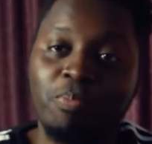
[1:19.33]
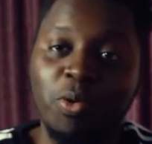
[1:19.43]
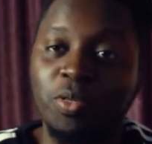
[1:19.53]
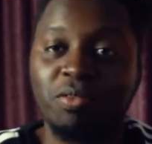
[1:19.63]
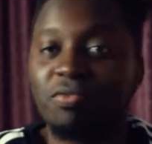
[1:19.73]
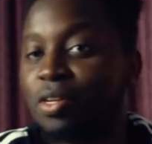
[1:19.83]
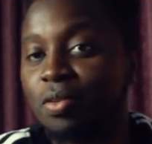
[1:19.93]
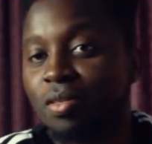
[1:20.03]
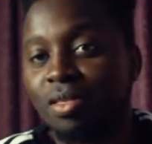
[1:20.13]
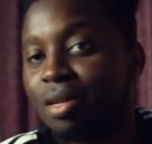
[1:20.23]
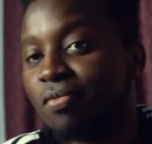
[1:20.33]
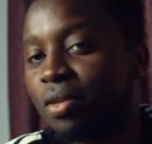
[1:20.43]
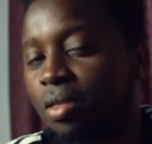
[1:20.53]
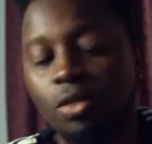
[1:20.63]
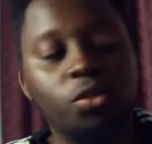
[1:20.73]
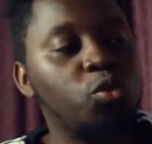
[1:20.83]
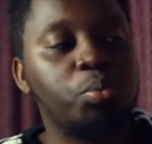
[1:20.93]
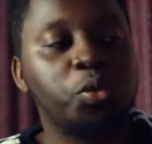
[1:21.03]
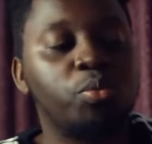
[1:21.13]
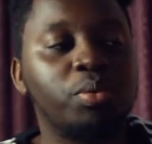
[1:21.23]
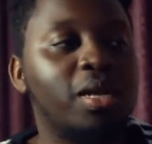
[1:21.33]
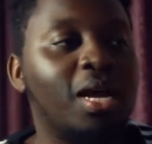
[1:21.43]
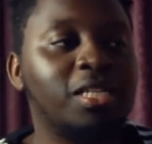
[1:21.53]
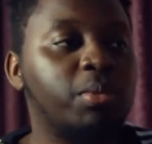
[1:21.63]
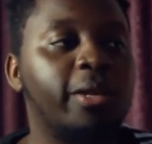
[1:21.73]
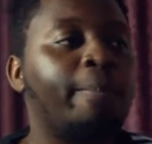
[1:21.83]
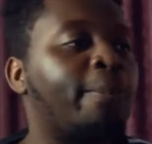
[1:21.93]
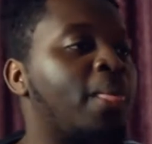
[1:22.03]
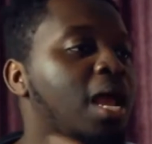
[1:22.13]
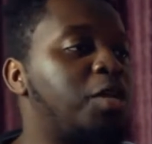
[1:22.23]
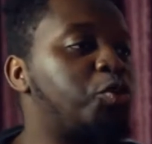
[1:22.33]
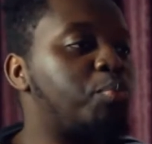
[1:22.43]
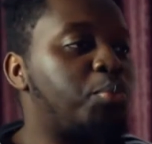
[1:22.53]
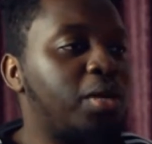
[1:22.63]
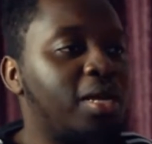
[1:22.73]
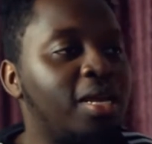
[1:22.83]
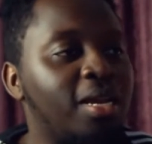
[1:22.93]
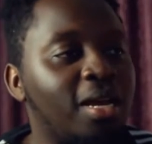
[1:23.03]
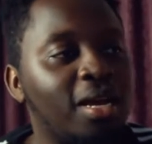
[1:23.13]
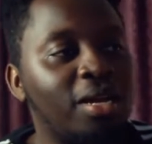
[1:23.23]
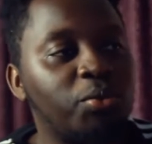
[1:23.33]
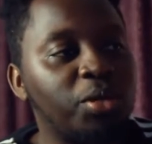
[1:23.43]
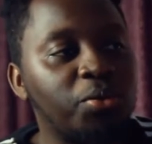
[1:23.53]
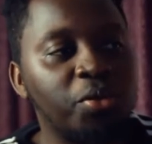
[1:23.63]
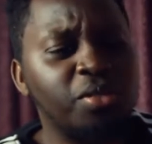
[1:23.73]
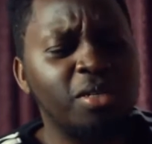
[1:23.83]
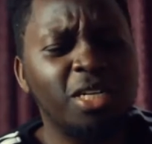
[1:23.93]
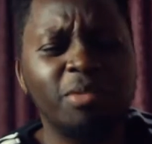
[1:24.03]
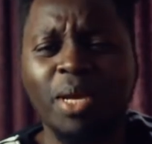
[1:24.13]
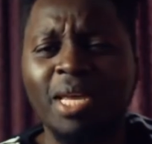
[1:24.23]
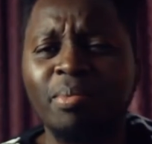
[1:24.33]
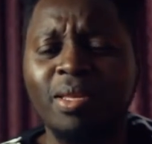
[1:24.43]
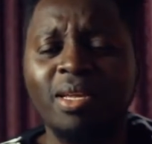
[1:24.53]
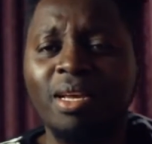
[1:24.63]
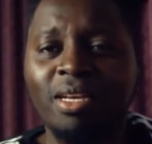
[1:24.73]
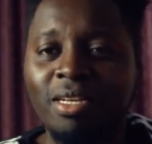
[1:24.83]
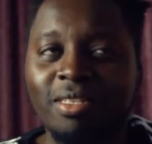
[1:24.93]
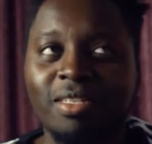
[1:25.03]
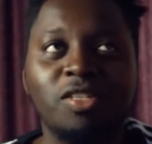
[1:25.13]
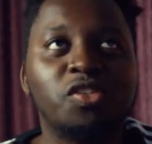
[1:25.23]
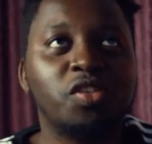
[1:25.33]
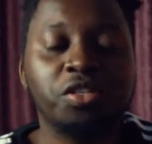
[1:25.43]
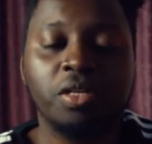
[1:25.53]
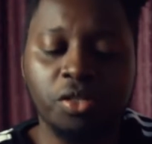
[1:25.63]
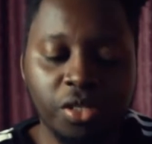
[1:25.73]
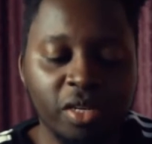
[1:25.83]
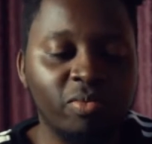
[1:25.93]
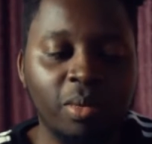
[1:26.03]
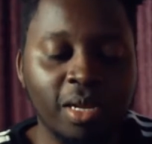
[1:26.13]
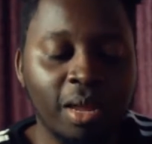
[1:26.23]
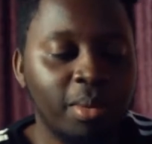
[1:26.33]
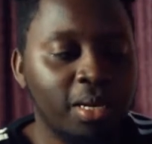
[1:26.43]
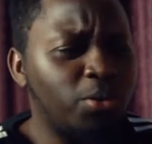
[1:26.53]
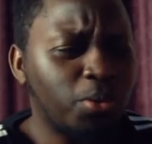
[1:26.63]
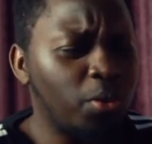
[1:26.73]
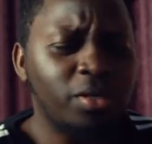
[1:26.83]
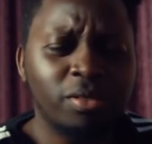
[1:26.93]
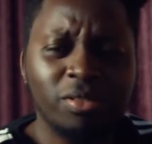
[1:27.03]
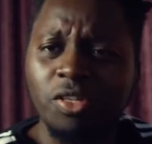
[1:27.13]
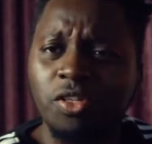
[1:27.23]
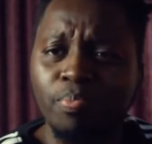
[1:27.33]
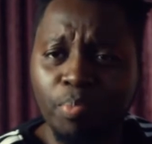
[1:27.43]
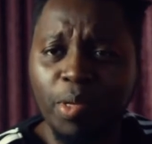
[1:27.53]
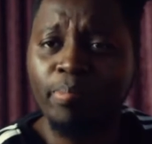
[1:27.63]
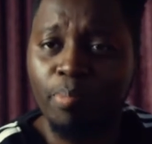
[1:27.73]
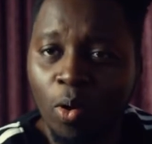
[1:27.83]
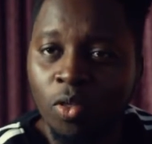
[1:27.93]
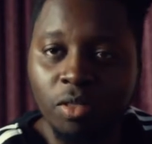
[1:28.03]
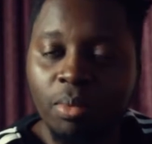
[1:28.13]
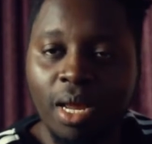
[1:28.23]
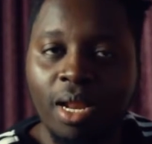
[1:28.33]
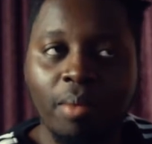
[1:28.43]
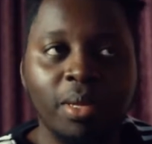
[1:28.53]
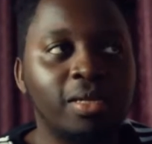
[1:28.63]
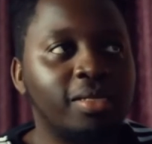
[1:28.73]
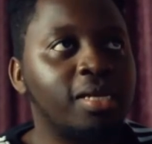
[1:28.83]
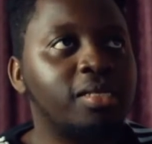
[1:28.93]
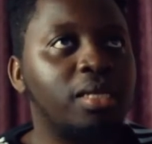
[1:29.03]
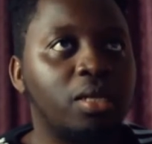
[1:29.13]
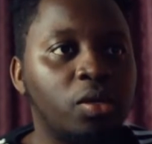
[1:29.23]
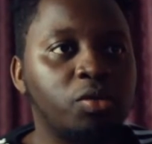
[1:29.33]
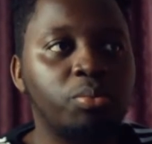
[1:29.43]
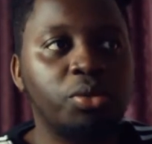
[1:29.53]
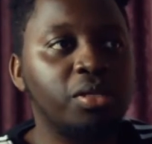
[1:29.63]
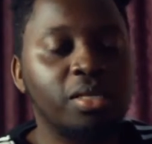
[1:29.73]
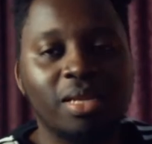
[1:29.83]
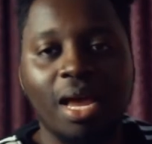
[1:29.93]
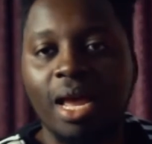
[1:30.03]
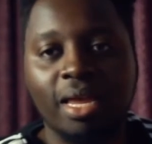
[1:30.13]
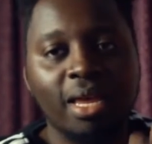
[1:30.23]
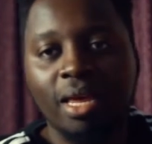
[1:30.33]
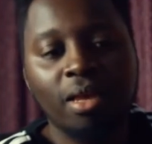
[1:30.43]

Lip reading: music videos and stuff like this. This is super, super nice, man. And to bring in Rick Ross and Lil Baby, this is such an achievement. I mean, Ross, such a big boss, man. I mean, it takes a lot to bring this guy